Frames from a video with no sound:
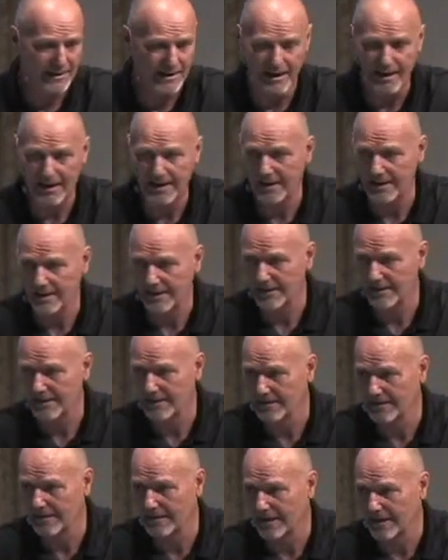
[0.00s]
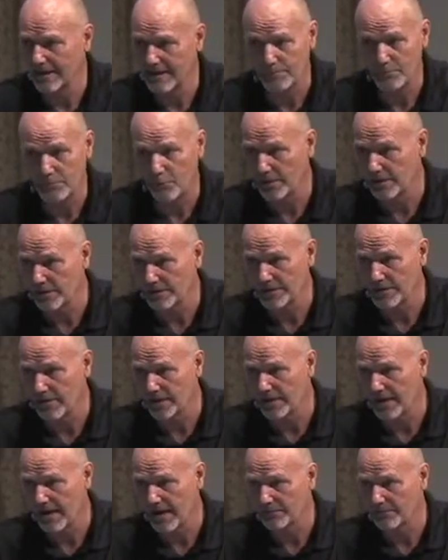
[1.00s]
uh, and he uh, he poured his
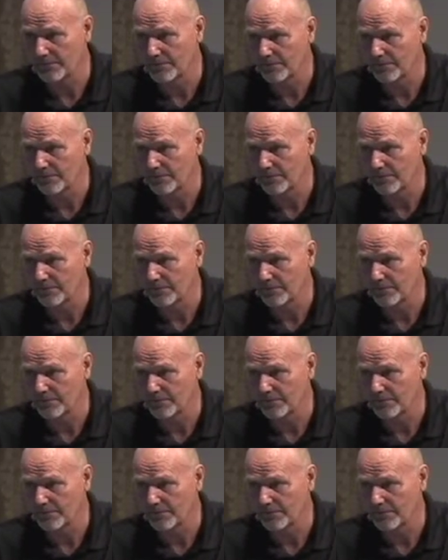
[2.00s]
heart out